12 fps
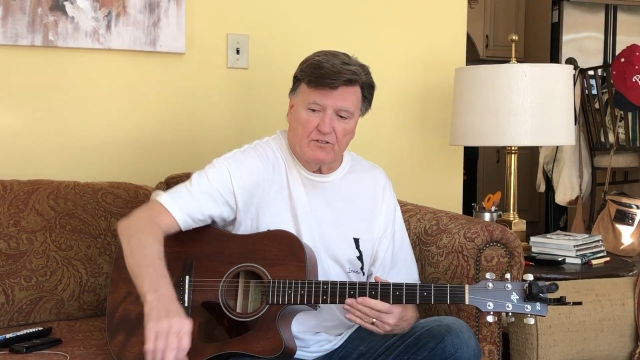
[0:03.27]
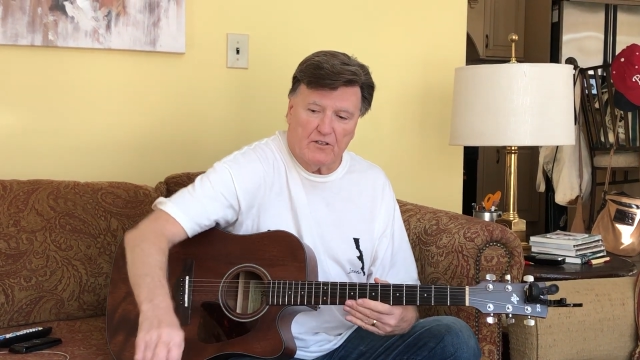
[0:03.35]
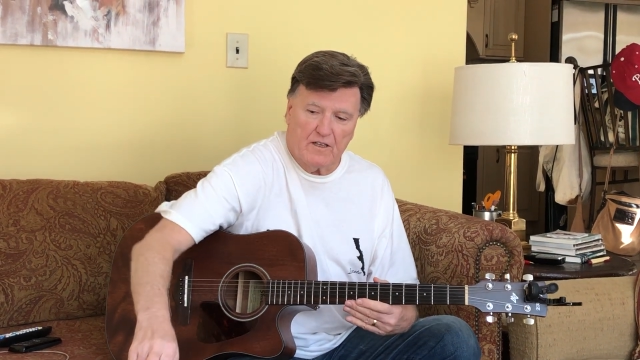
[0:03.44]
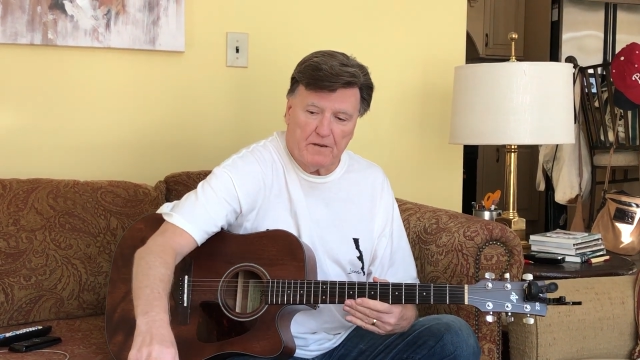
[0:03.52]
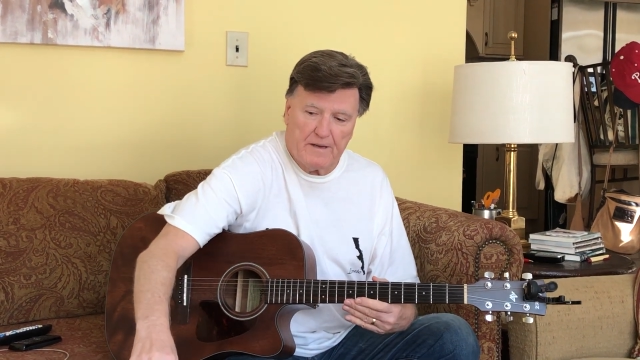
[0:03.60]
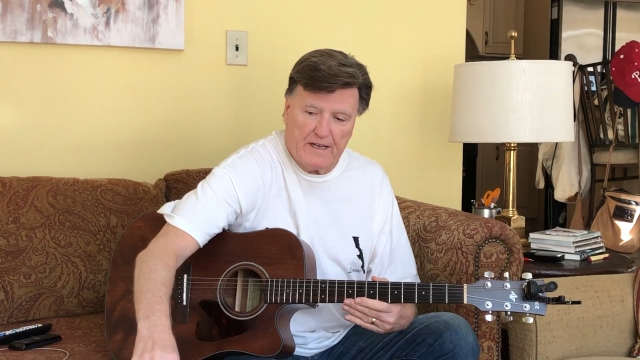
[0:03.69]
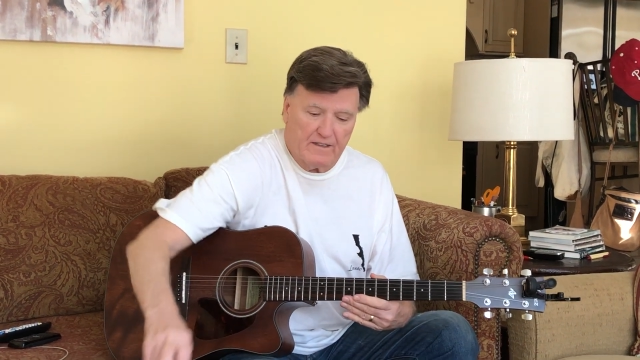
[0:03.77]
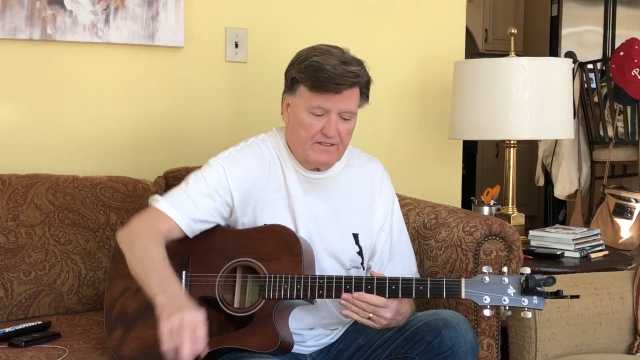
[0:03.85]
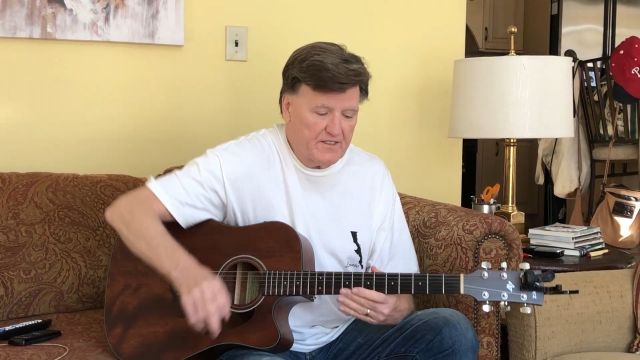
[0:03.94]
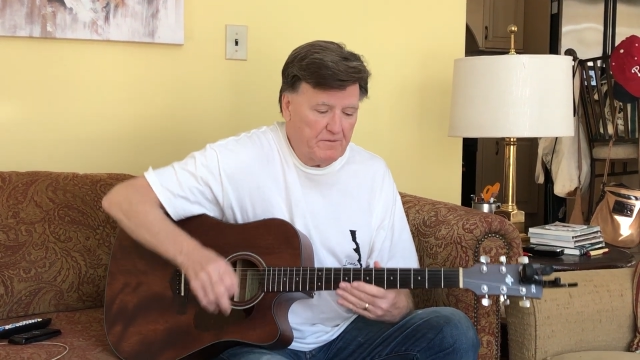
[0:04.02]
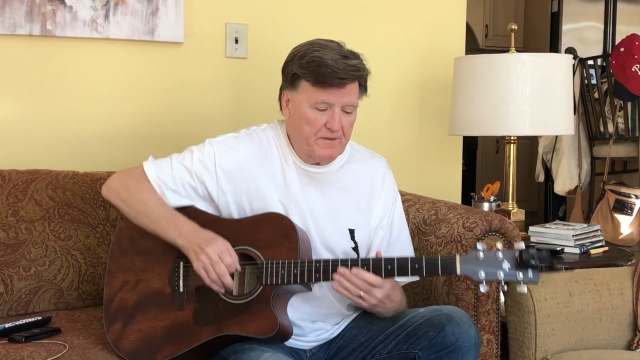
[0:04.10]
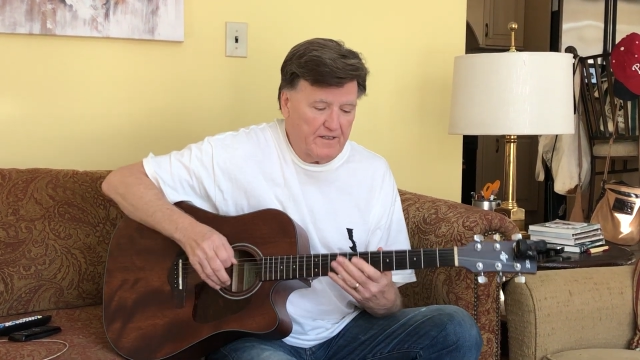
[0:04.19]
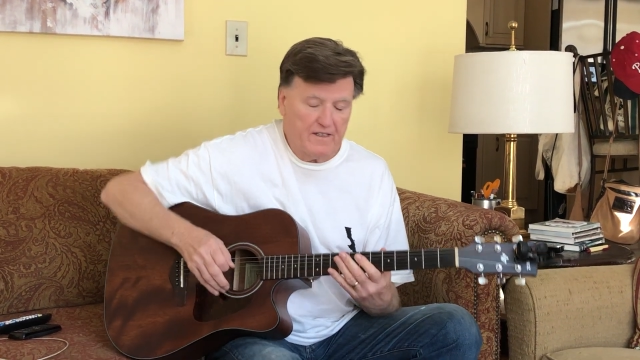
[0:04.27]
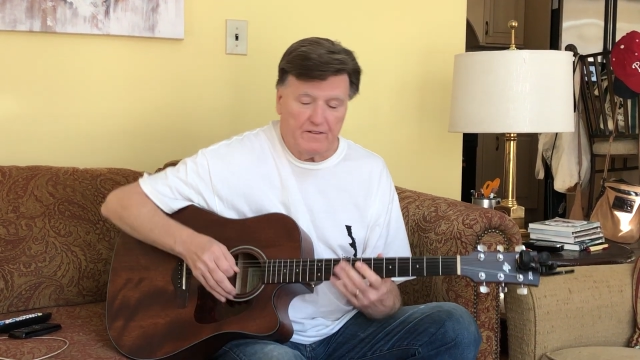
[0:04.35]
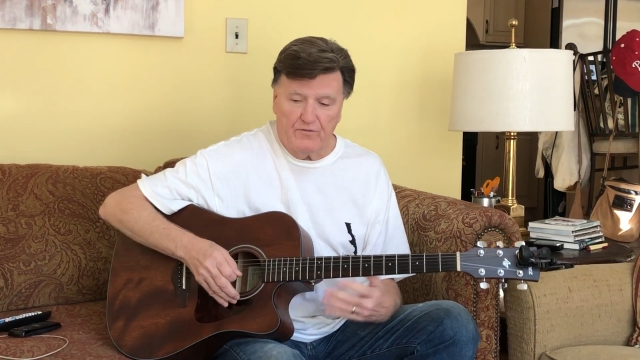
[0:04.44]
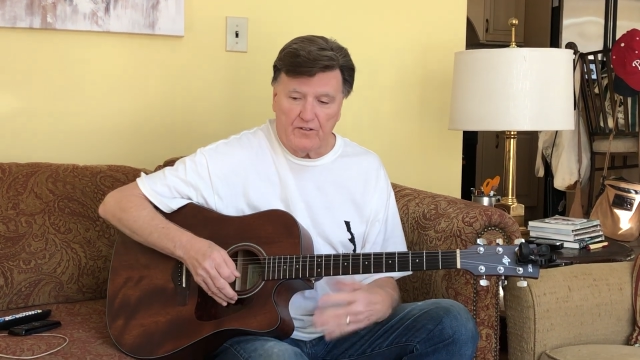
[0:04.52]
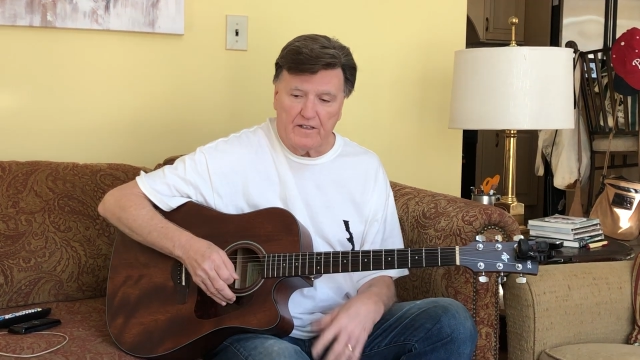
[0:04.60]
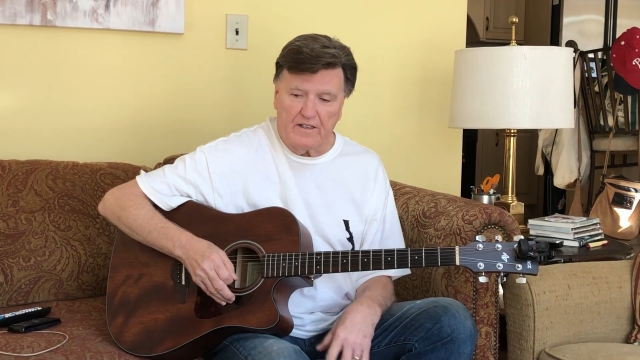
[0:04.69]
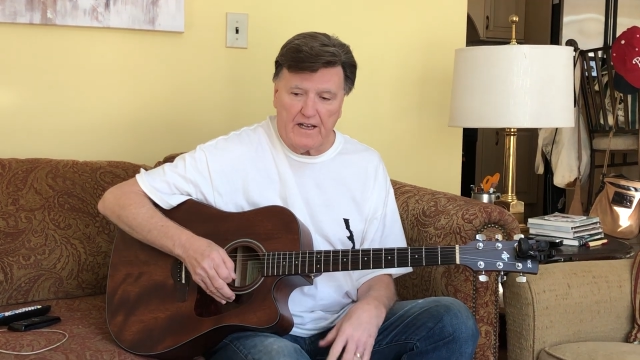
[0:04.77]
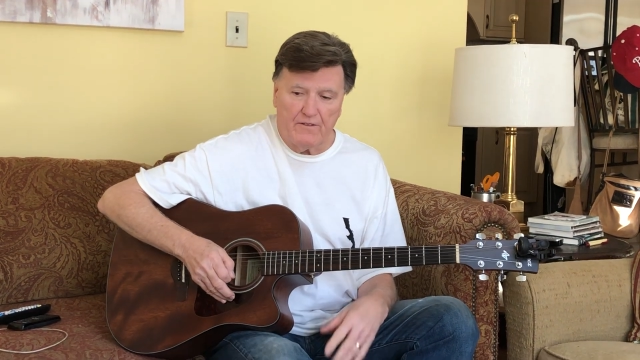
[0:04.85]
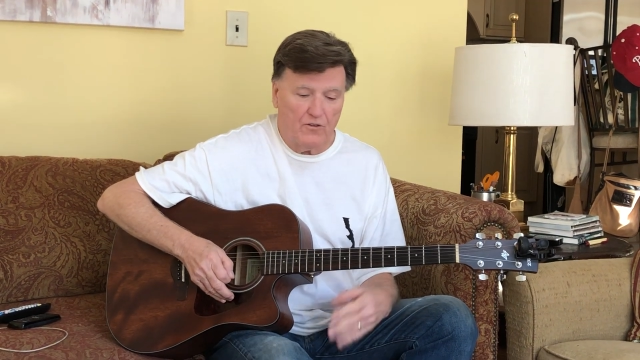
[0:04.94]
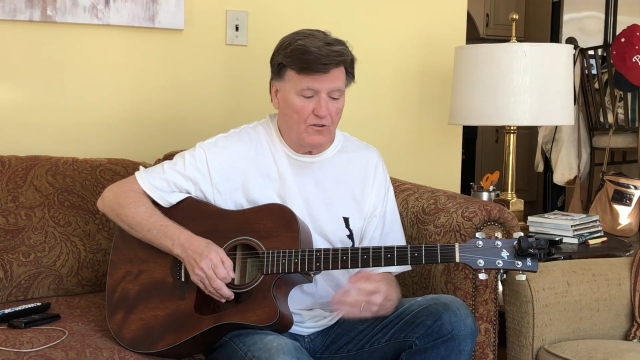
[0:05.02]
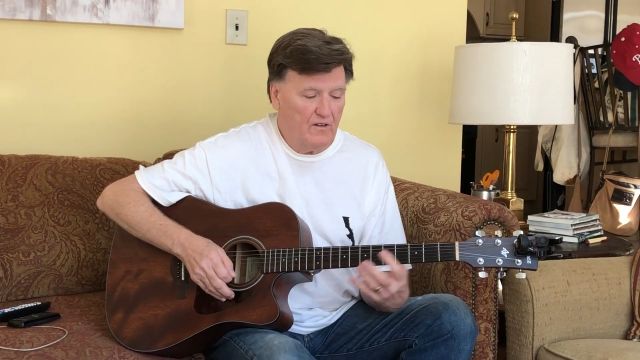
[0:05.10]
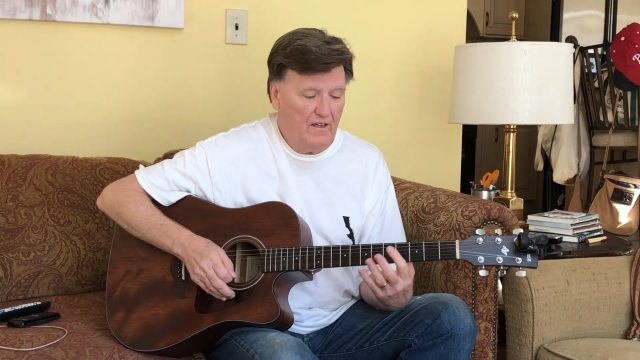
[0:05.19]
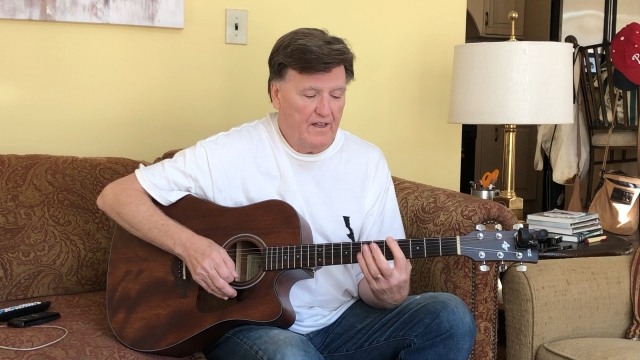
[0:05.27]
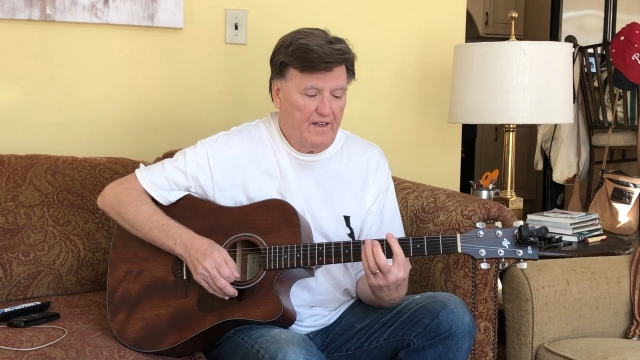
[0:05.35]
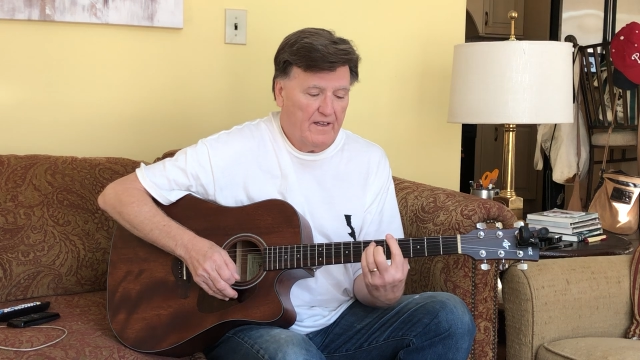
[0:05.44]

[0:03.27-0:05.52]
talking about Sympathy for the Devil,